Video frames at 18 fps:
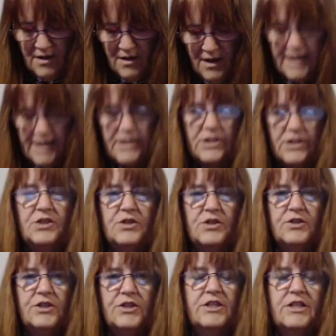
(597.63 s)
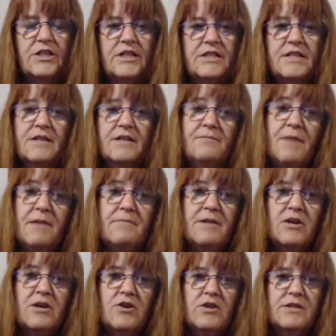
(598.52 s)
I actually told RJ, I said, it might
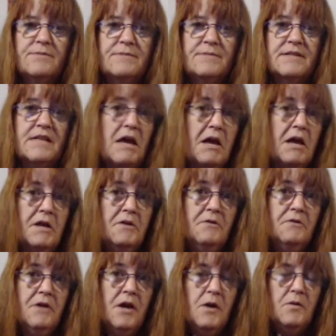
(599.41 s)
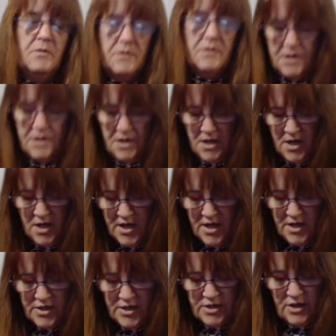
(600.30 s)
be Christmas. I don't know.
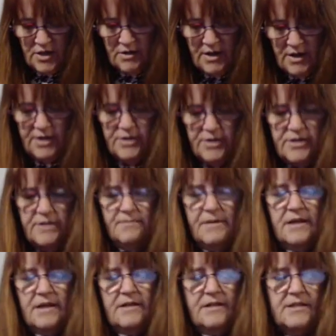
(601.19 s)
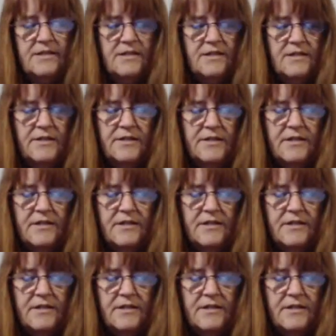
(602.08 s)
So I used to make these little